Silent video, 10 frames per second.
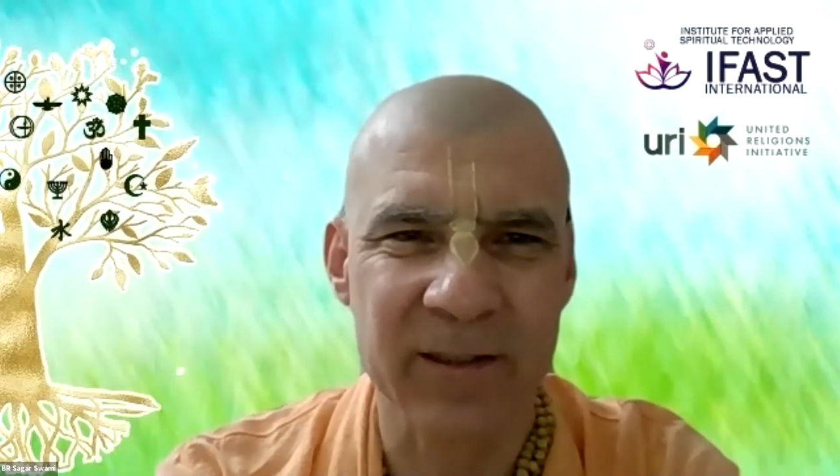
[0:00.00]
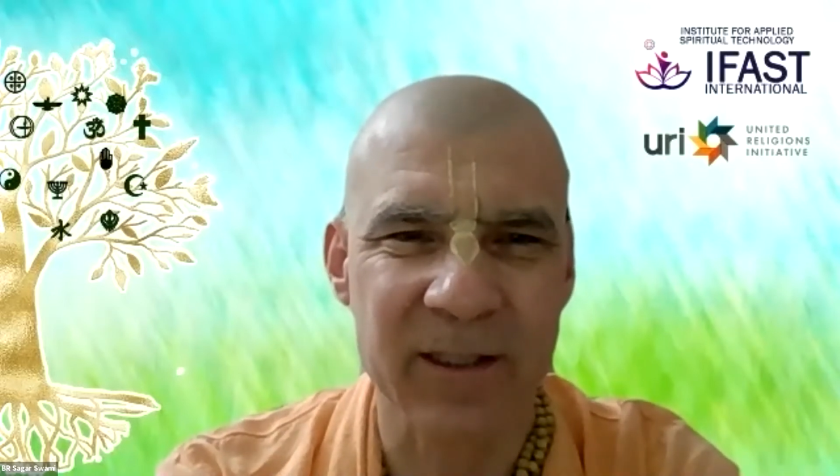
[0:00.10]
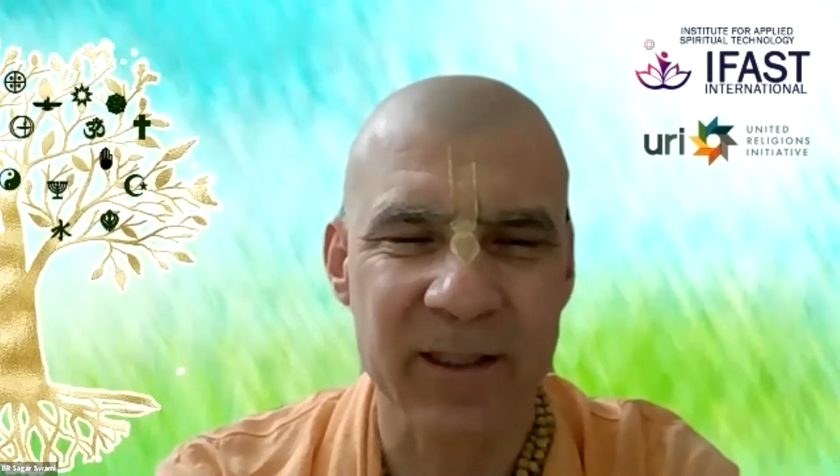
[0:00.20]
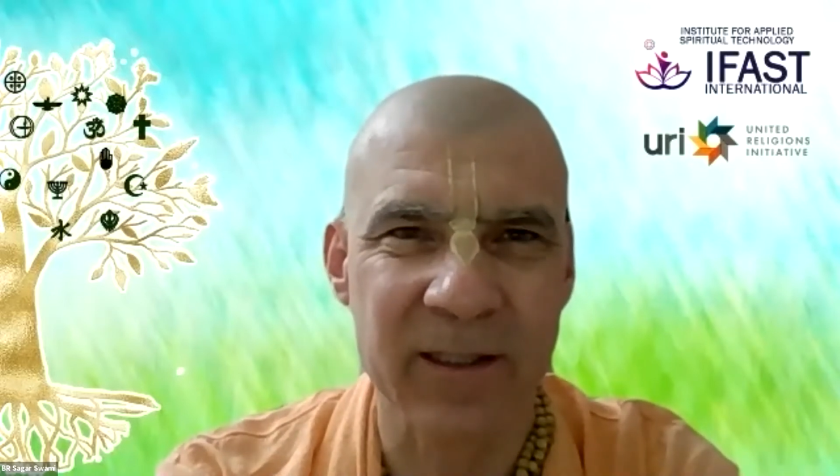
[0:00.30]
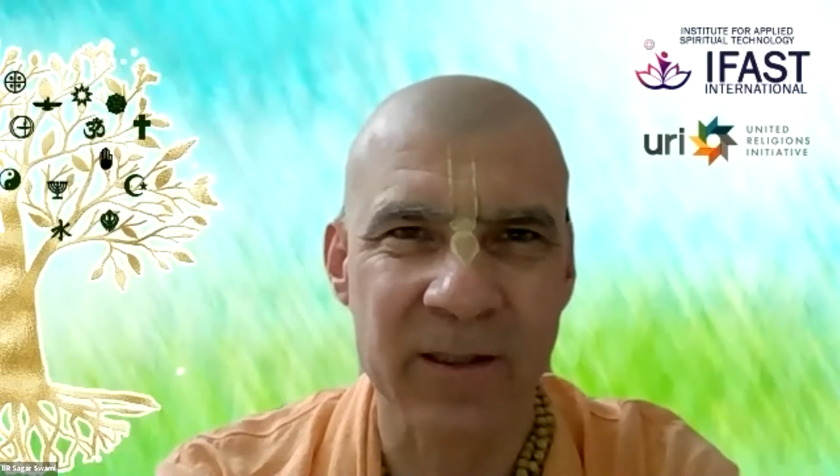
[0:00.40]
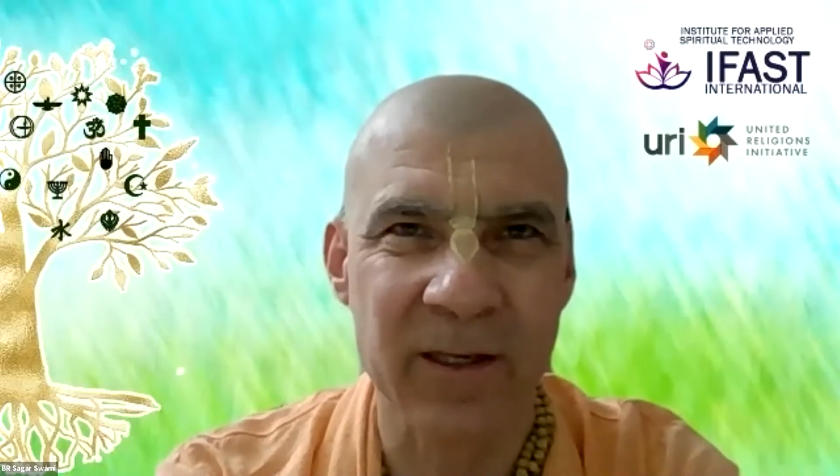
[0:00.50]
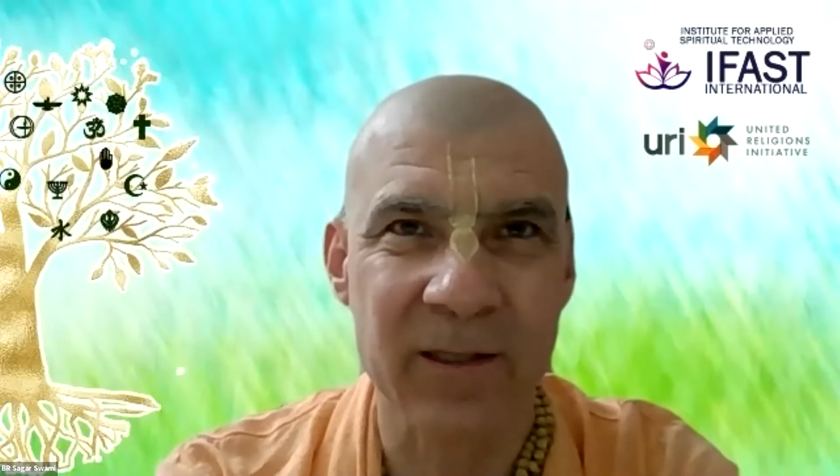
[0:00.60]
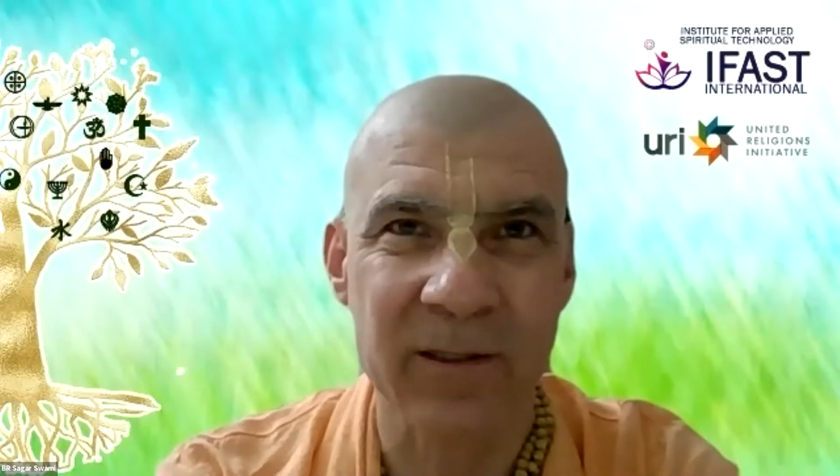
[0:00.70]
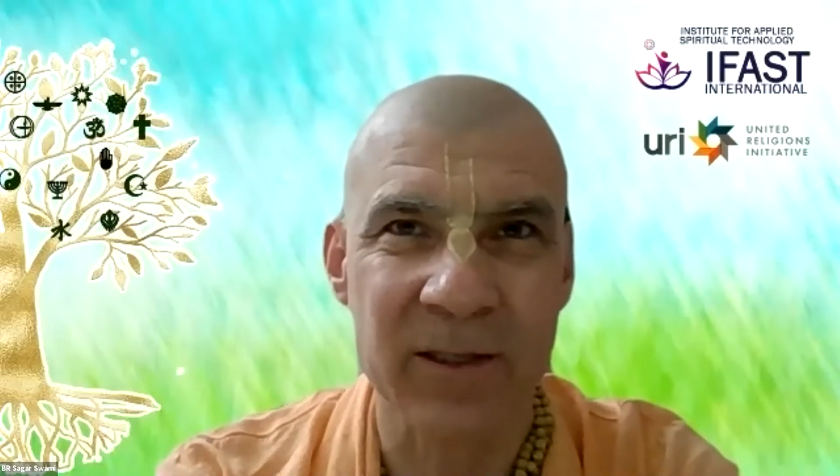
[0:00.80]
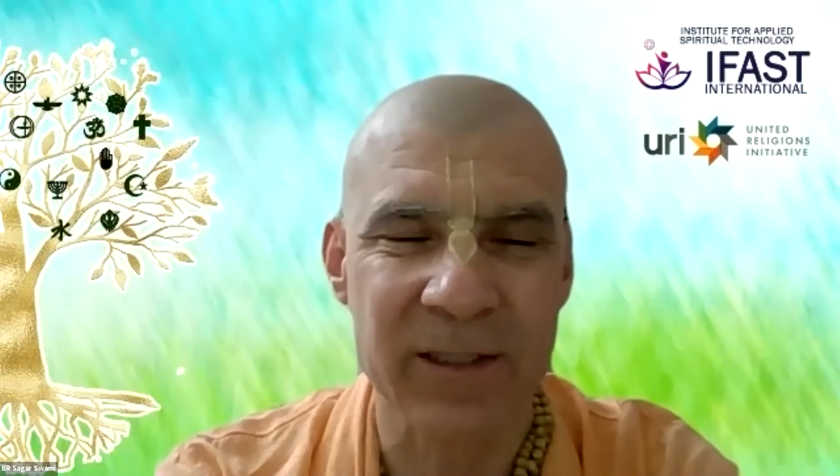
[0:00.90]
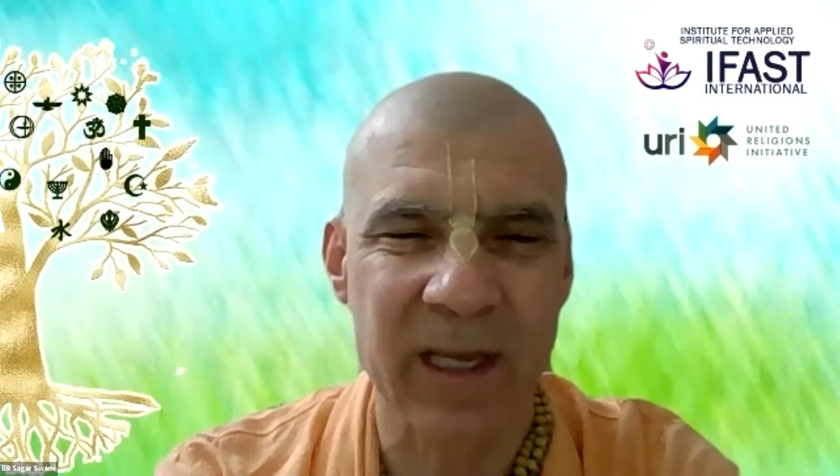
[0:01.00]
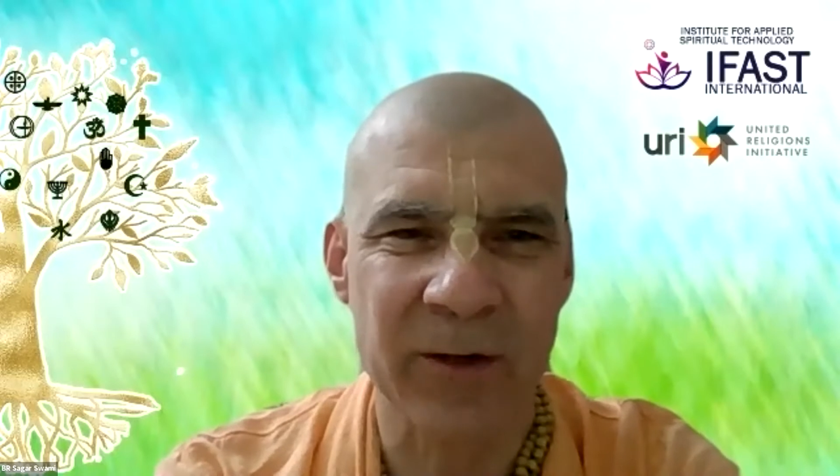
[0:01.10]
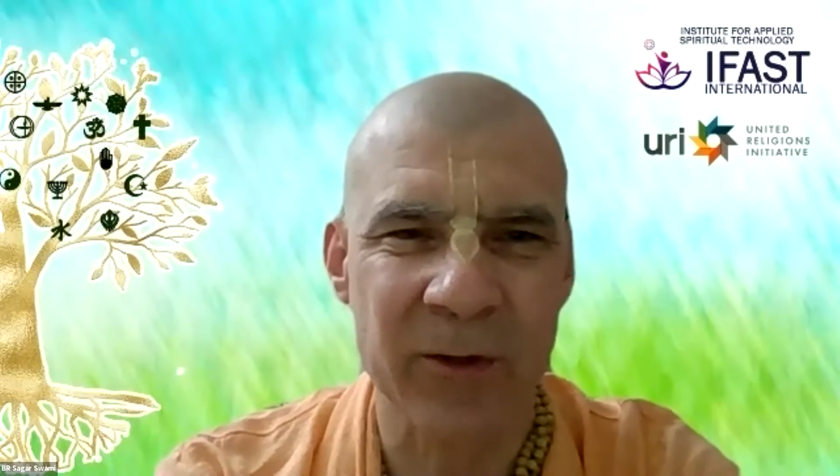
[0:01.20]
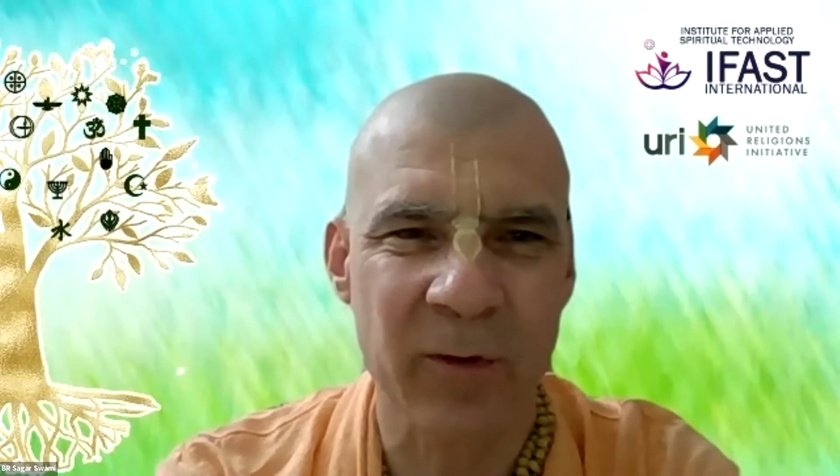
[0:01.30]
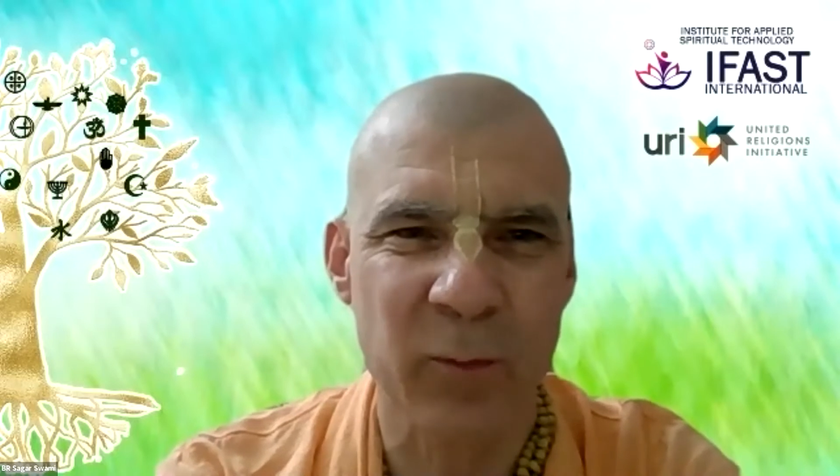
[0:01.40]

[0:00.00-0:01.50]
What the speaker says: the little statue